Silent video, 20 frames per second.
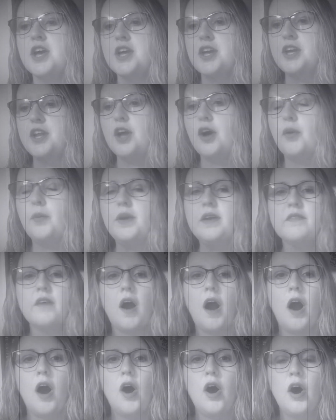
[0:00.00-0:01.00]
You know, we've
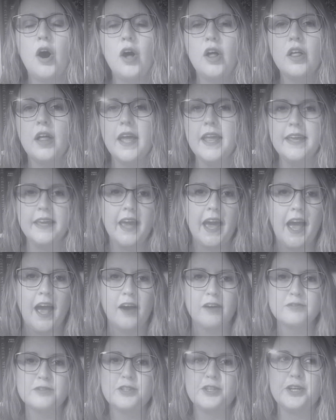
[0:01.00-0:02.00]
all
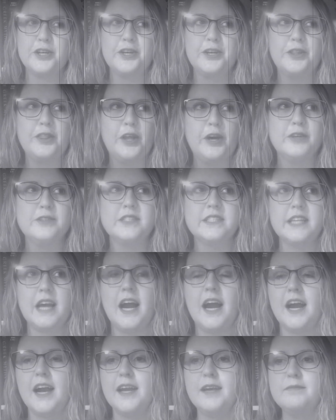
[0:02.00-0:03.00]
encountered those
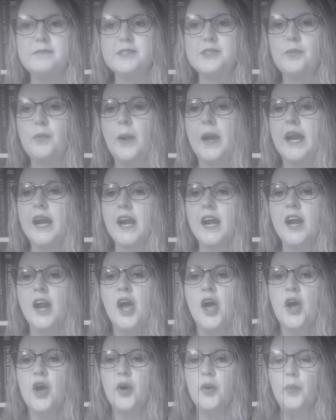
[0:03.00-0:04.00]
times where
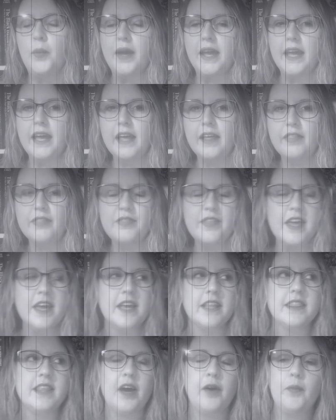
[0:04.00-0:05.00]
we
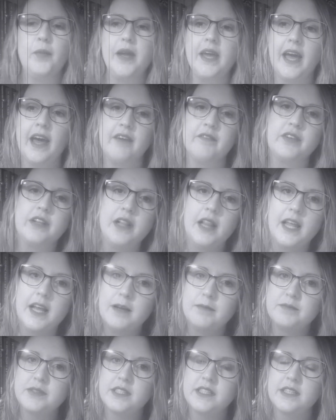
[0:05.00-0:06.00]
think that we have
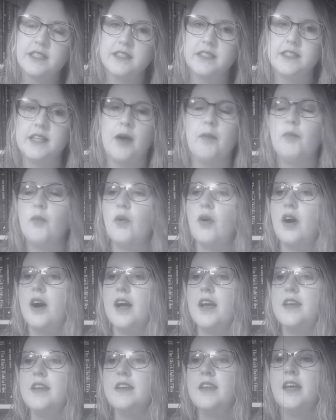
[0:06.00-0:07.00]
glimpsed
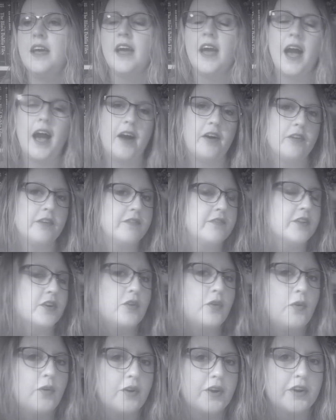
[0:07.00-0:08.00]
someone out of the
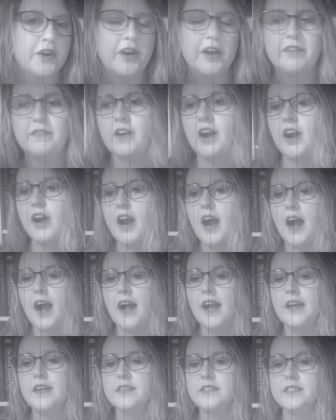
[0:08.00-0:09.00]
corner of our
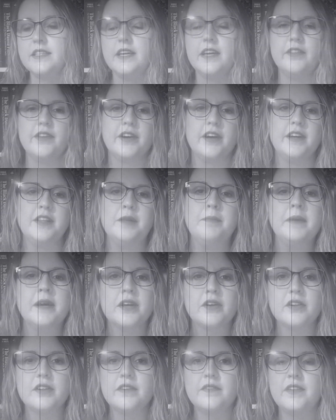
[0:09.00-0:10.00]
eyes, either in the
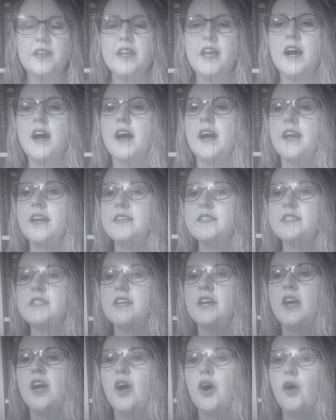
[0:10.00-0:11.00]
middle of the night
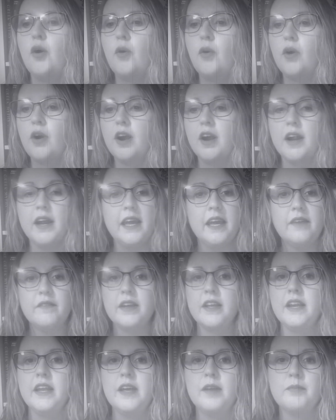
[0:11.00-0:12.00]
or
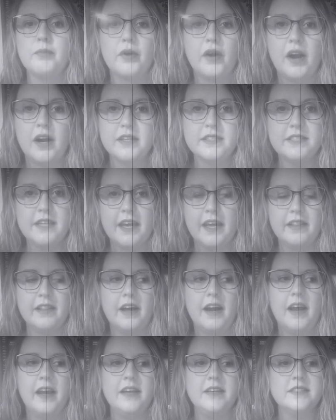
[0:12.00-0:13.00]
even in broad
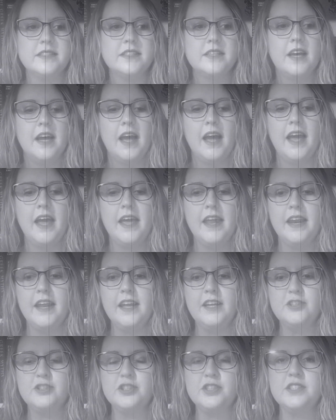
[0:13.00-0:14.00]
daylight, and
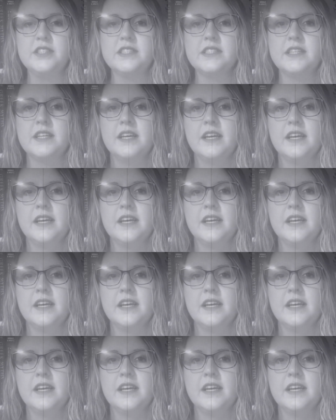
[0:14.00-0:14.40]
it just